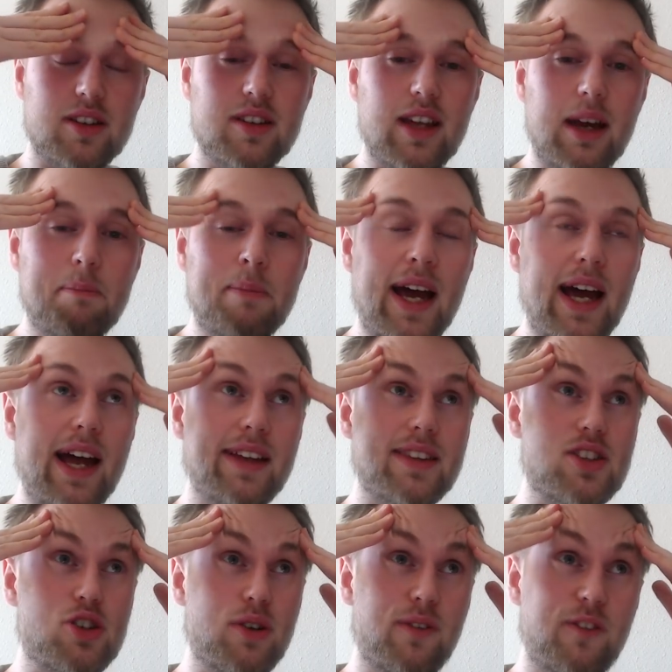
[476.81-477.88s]
a path
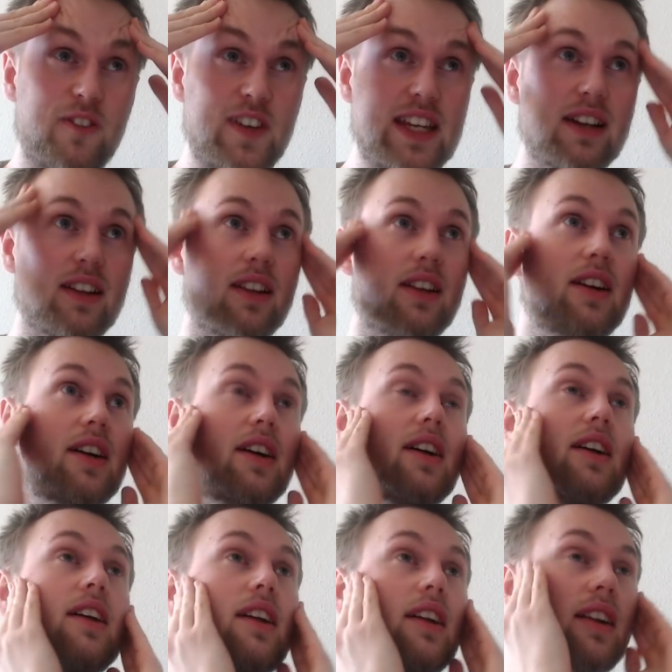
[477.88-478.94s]
should feel
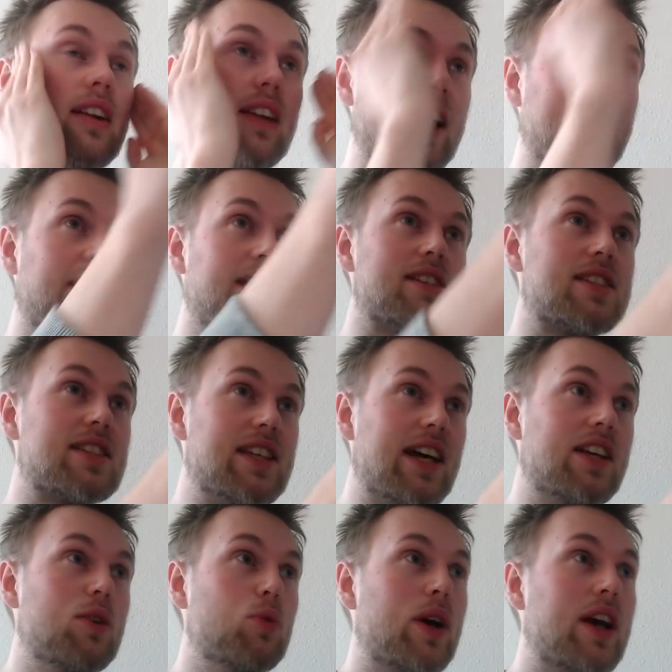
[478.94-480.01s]
like a
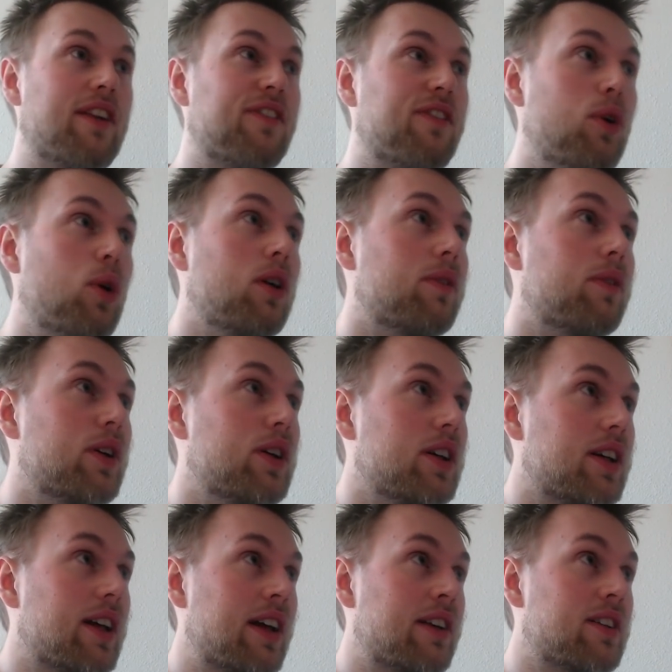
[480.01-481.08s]
steady way forward.
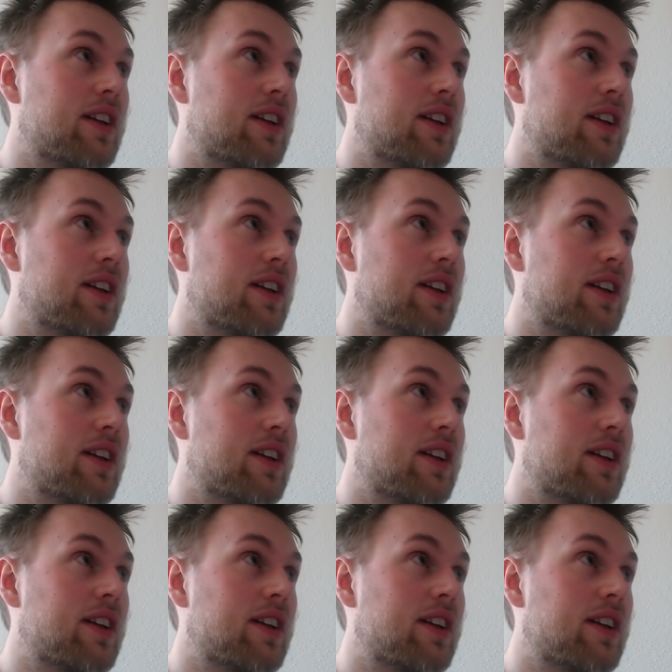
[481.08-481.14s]
And